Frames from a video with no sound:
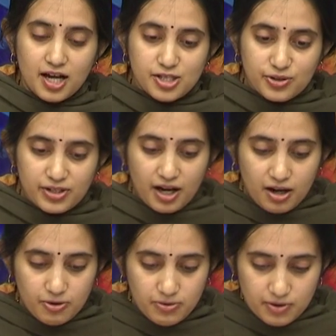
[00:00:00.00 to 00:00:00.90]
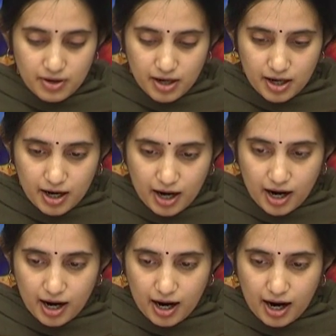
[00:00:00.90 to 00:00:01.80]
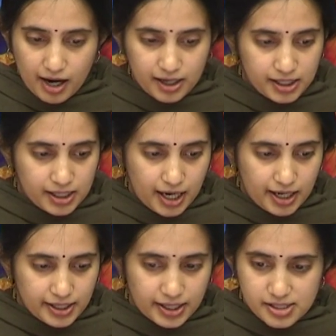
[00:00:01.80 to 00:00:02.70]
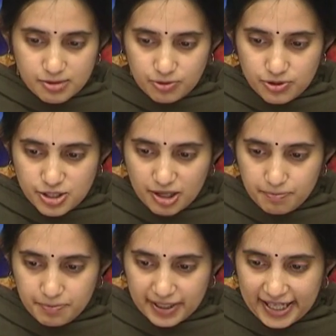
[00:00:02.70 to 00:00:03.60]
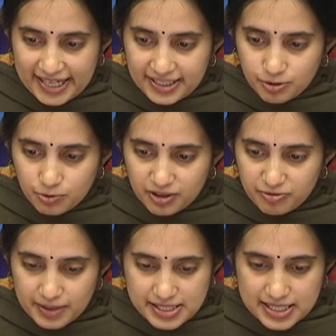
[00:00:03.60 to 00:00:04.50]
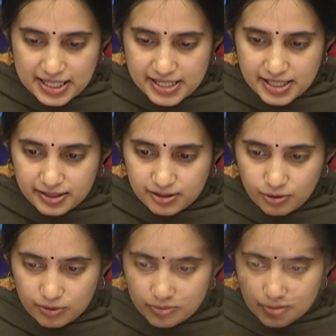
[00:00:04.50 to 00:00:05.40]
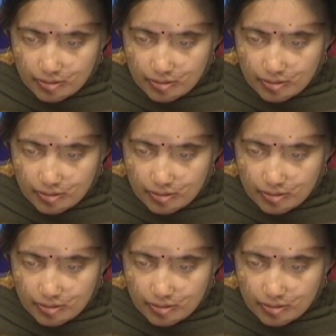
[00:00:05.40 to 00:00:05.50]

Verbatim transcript: So, now uh, I, I just want to jump ahead to one of my slides. I know